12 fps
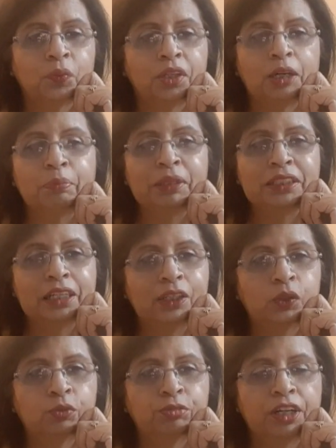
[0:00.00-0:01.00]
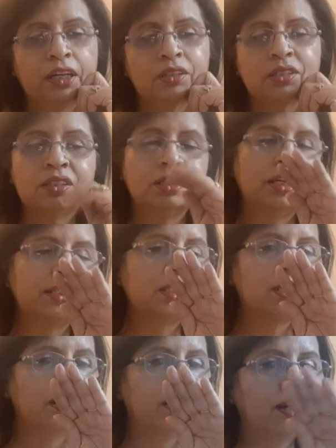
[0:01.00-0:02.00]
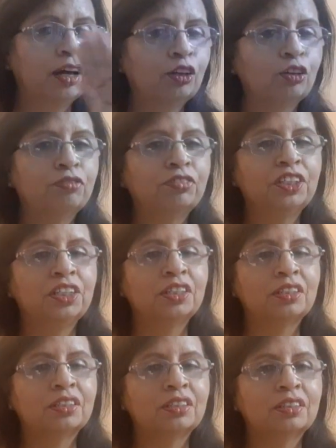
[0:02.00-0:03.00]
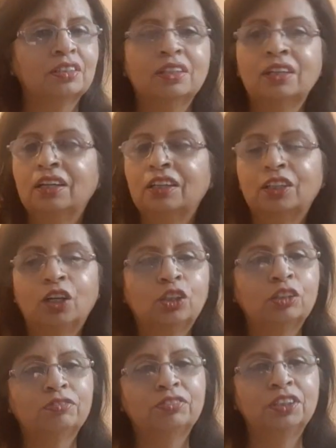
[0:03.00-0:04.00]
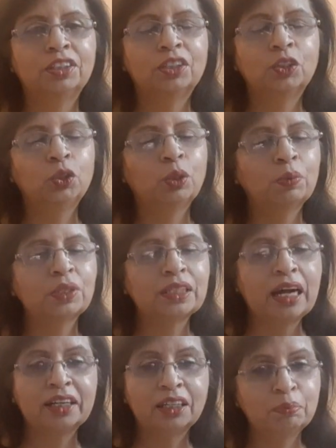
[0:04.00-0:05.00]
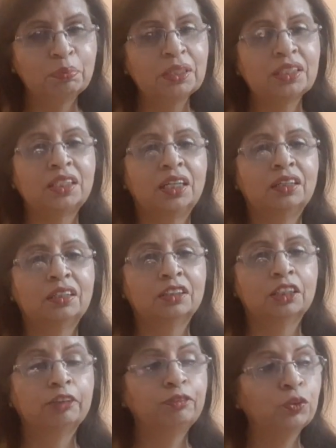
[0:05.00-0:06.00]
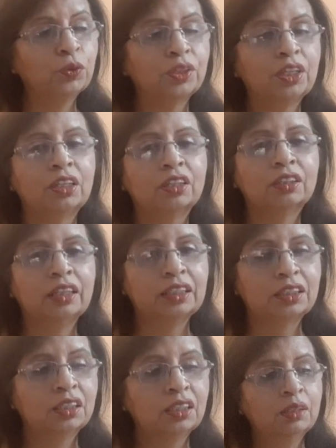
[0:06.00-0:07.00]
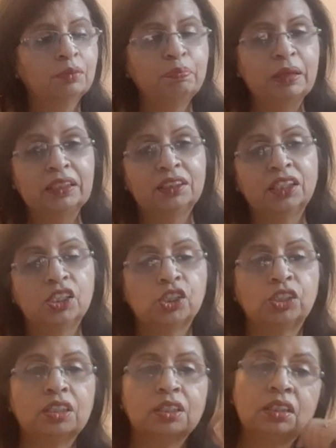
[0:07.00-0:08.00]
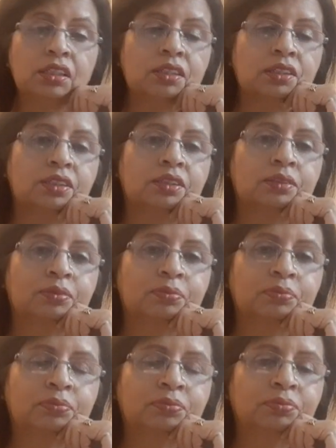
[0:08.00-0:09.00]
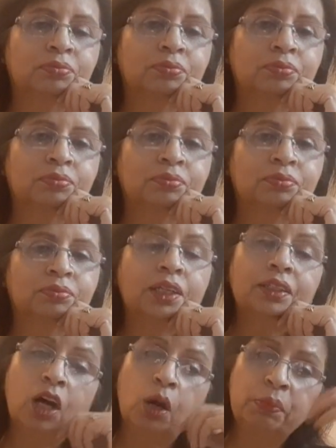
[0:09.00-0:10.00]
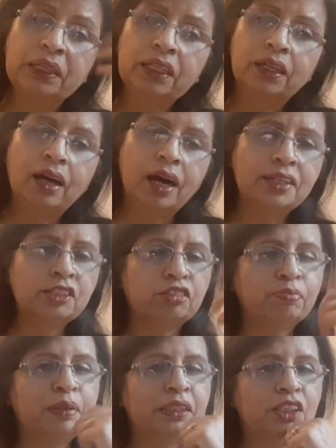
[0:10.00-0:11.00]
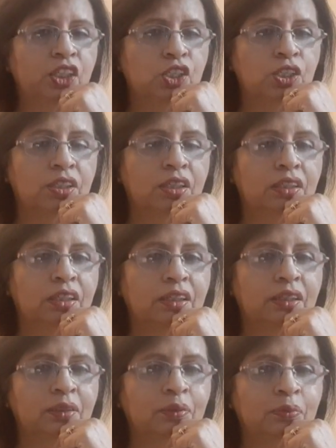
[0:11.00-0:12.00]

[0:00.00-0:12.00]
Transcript: Let me tell you, friends, it's none of these. None of these. You are sadly mistaken if you think that meditation is this. And how many kinds of meditation are there?